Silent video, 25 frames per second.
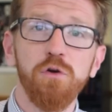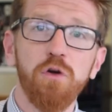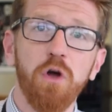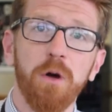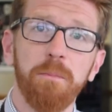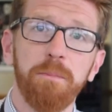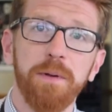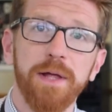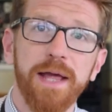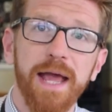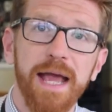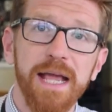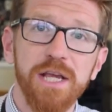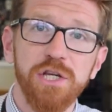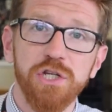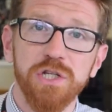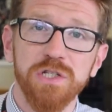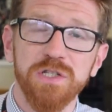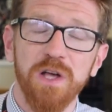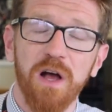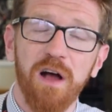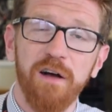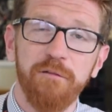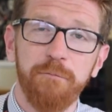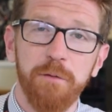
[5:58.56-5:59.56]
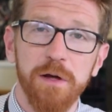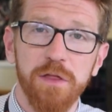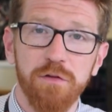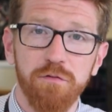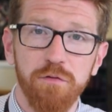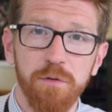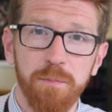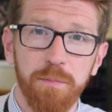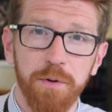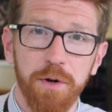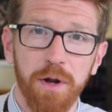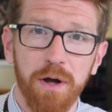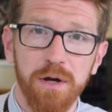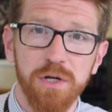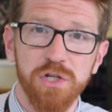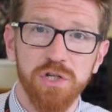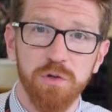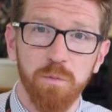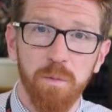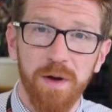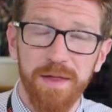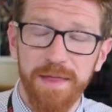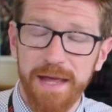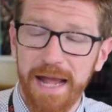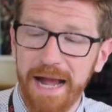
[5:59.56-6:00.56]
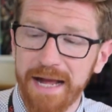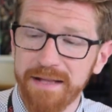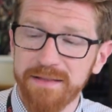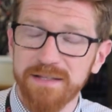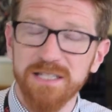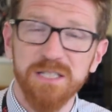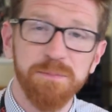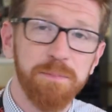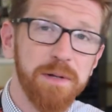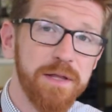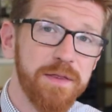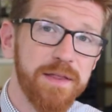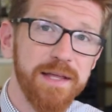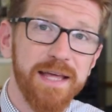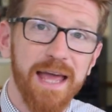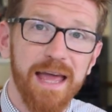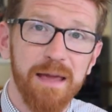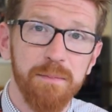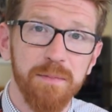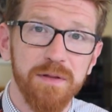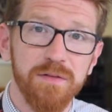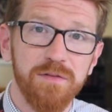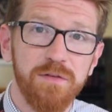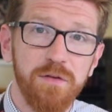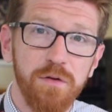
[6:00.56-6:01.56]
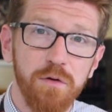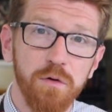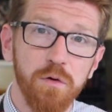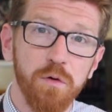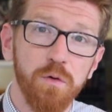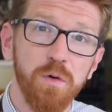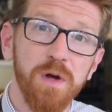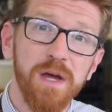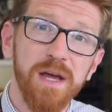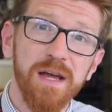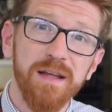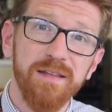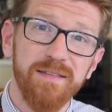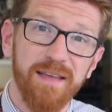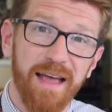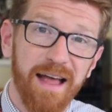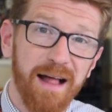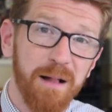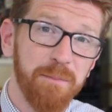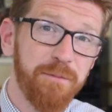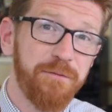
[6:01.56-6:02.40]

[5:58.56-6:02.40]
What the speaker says: complications halfway through production where they had to split the game in two to help